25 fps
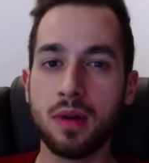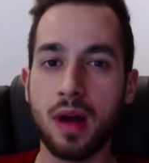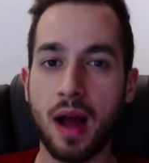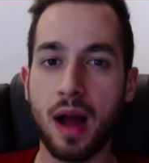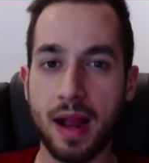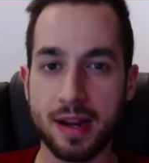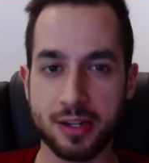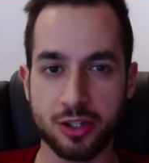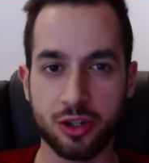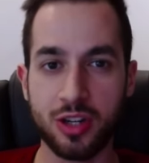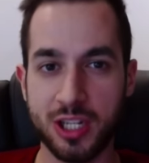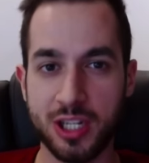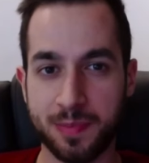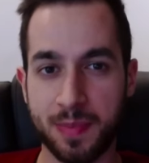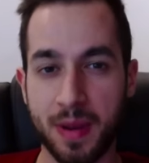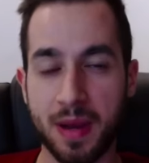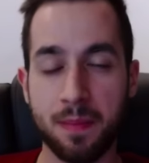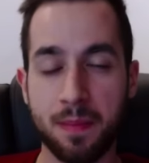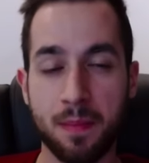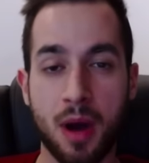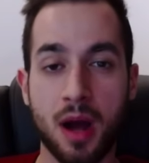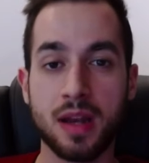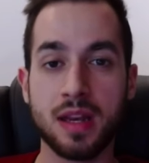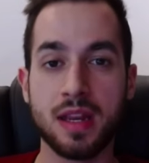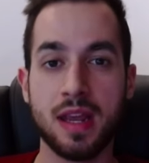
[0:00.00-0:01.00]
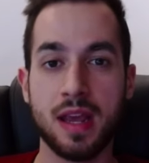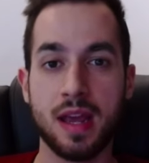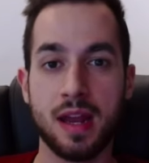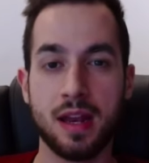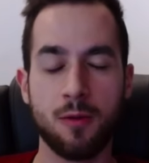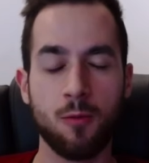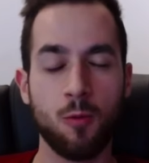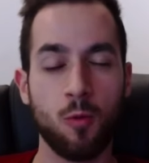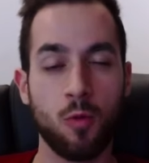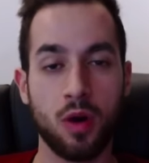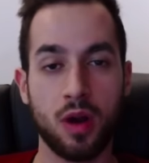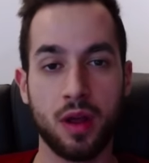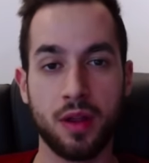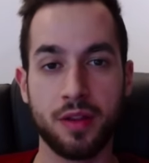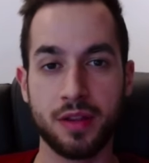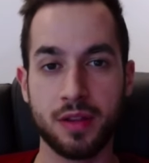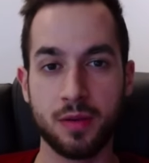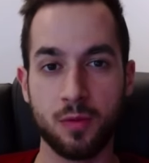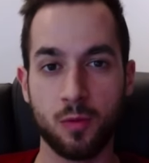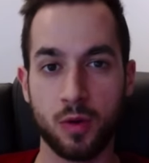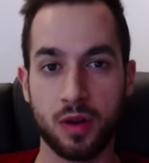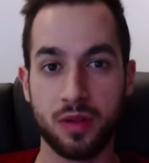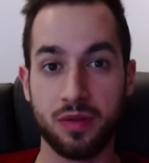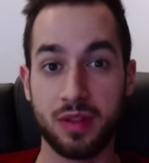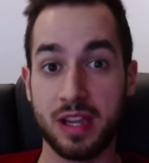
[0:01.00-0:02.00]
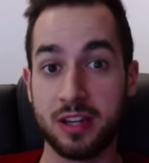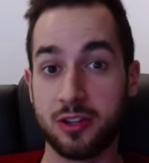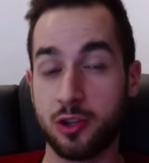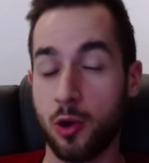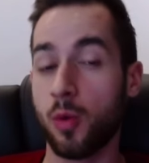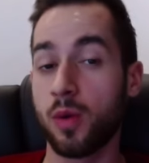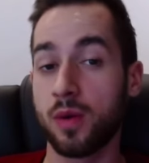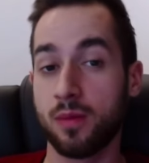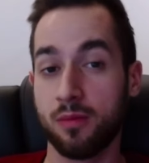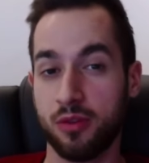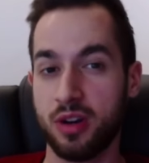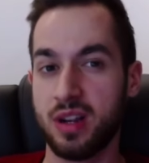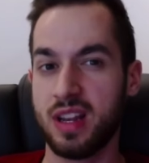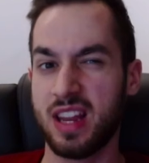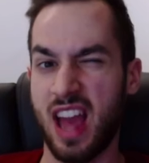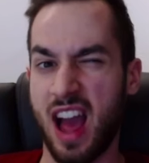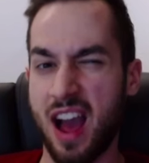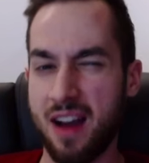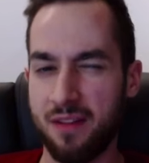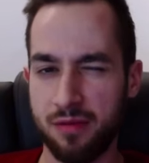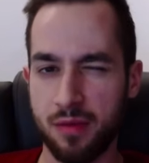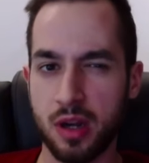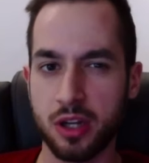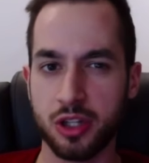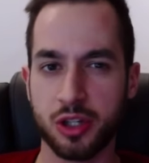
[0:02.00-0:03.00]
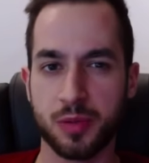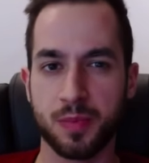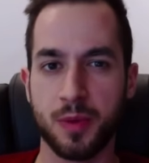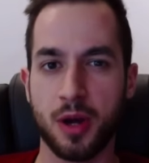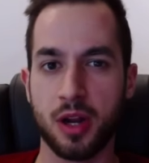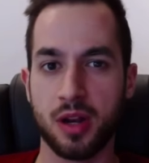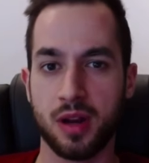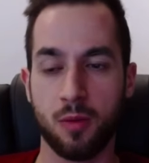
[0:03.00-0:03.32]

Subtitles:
actually spend money in when they don't really have much money?